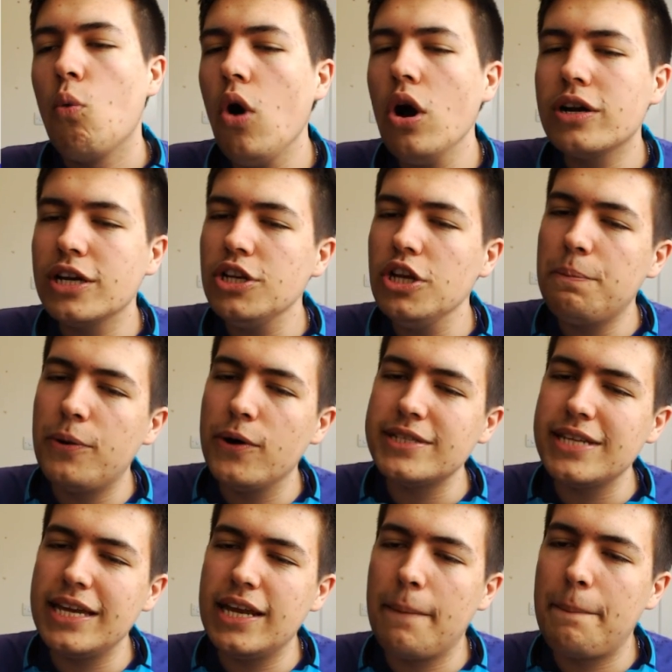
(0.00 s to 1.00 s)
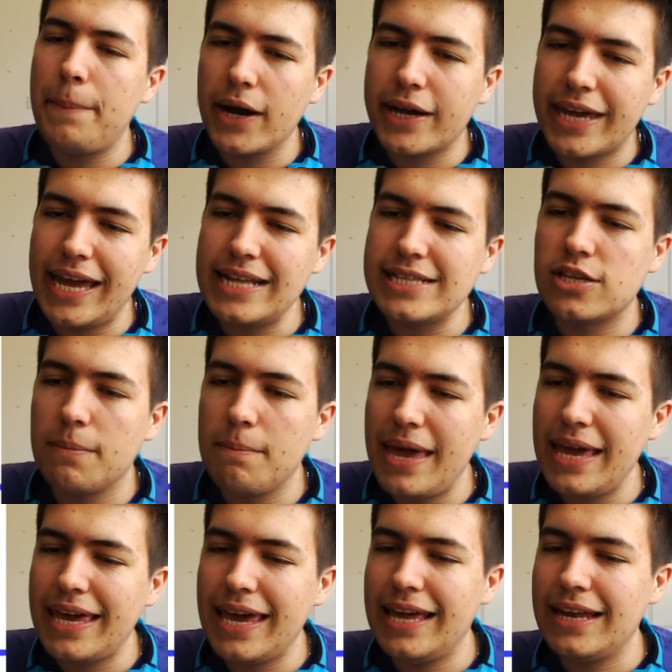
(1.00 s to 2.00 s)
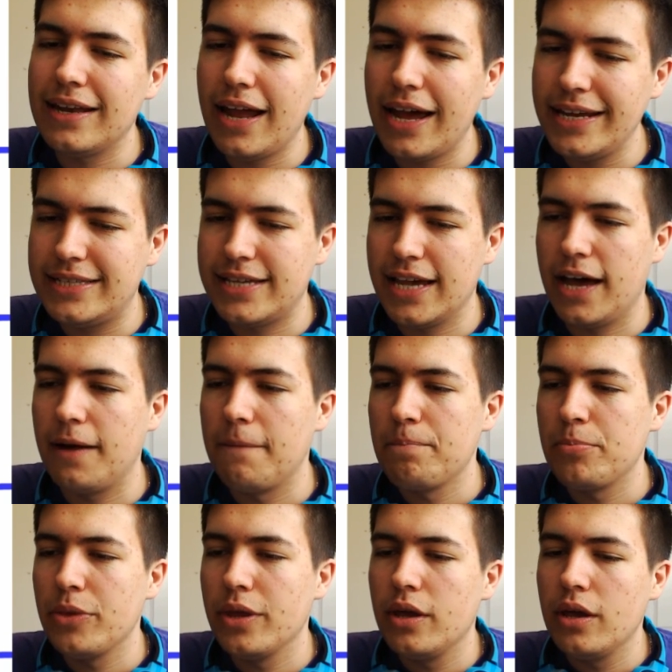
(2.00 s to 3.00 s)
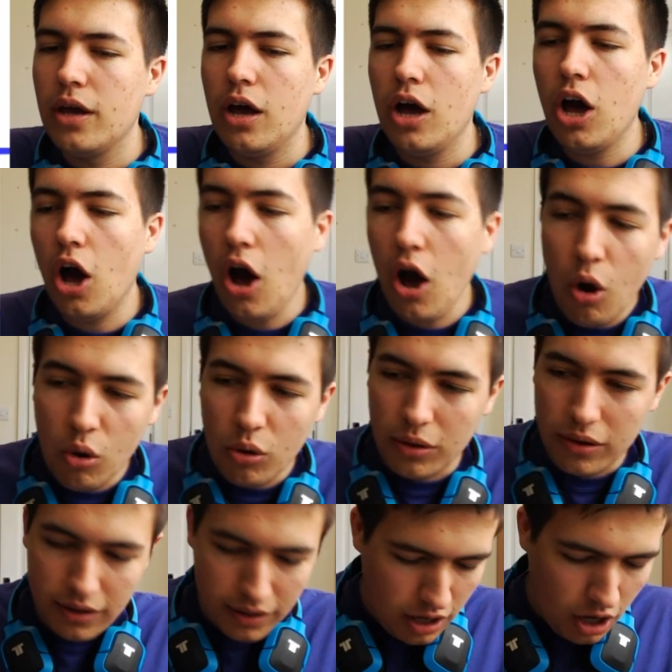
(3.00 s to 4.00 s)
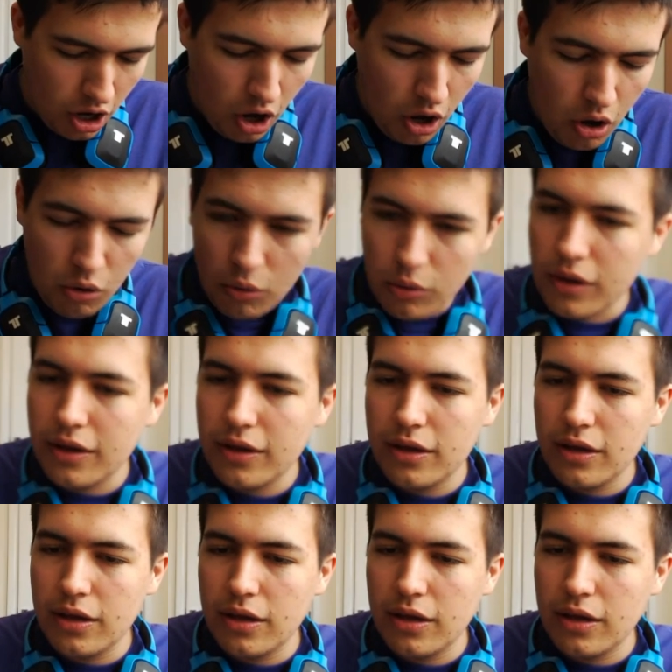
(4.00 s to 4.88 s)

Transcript: What can you put in a bucket to make it lighter? A hole! A hole!